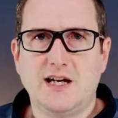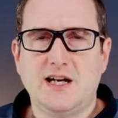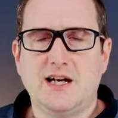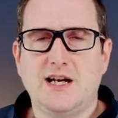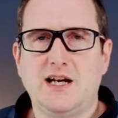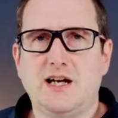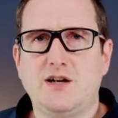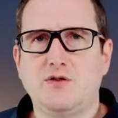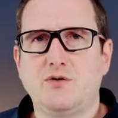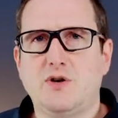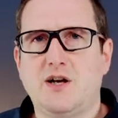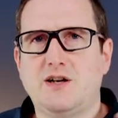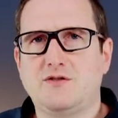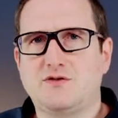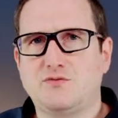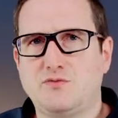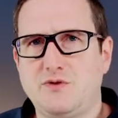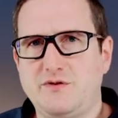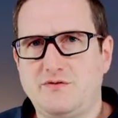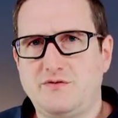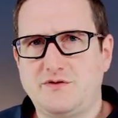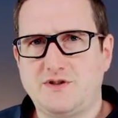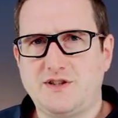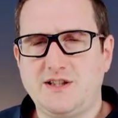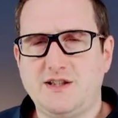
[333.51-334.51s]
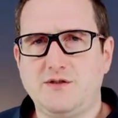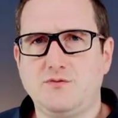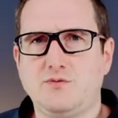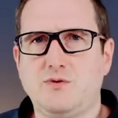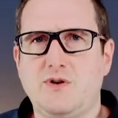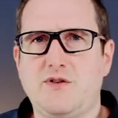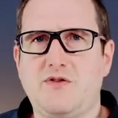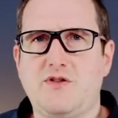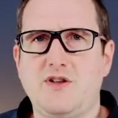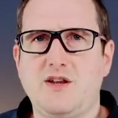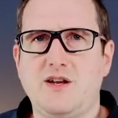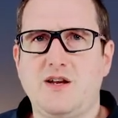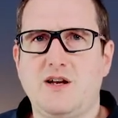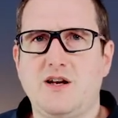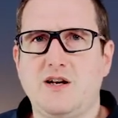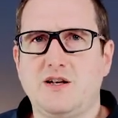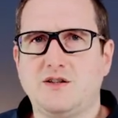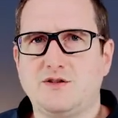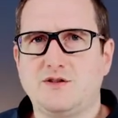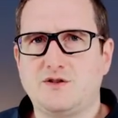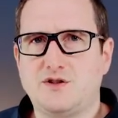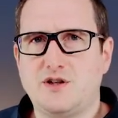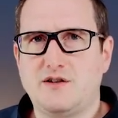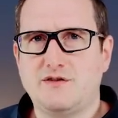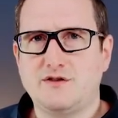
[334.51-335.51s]
And as we've seen with the
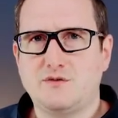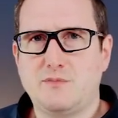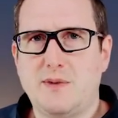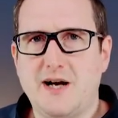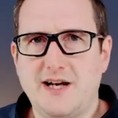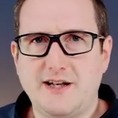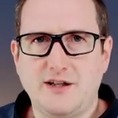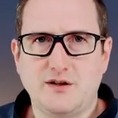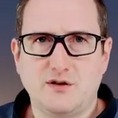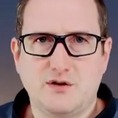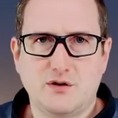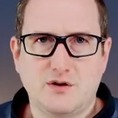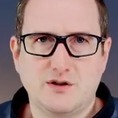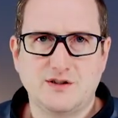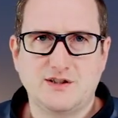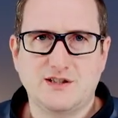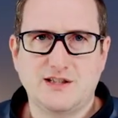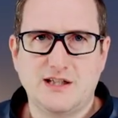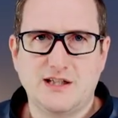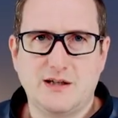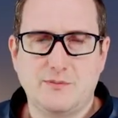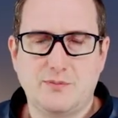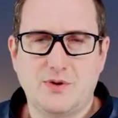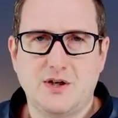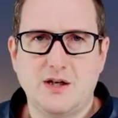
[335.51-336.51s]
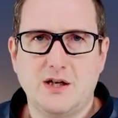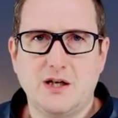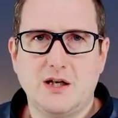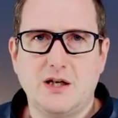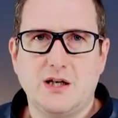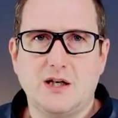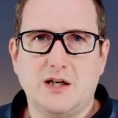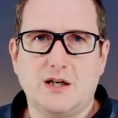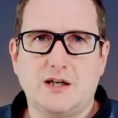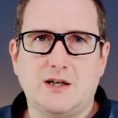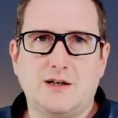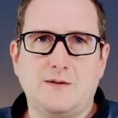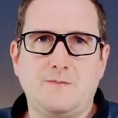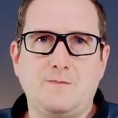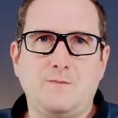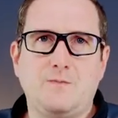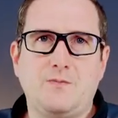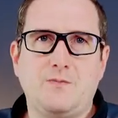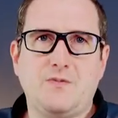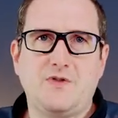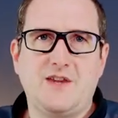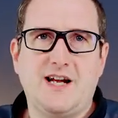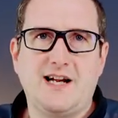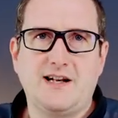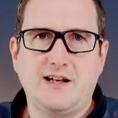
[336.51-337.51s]
service binding concept,
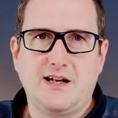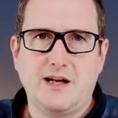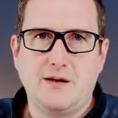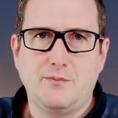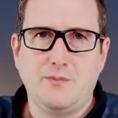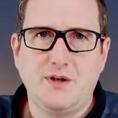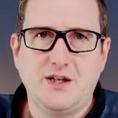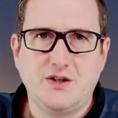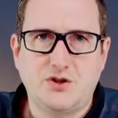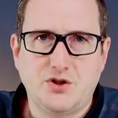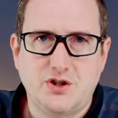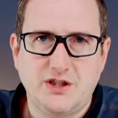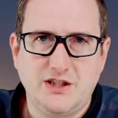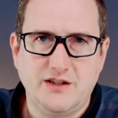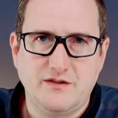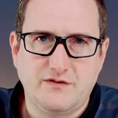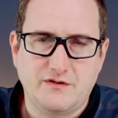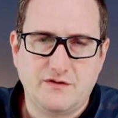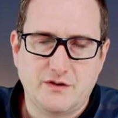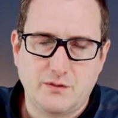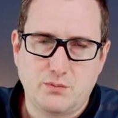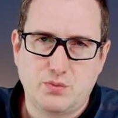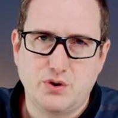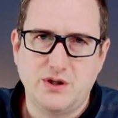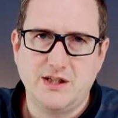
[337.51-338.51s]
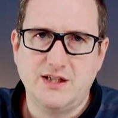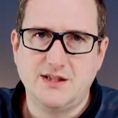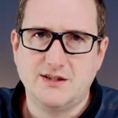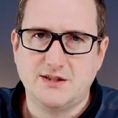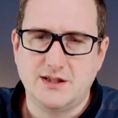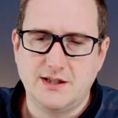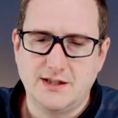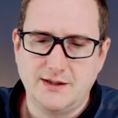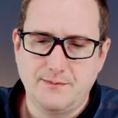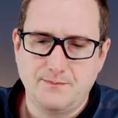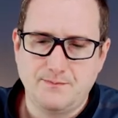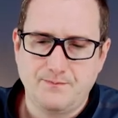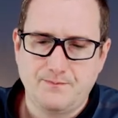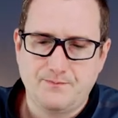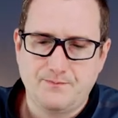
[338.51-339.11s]
that can be achieved pretty easily.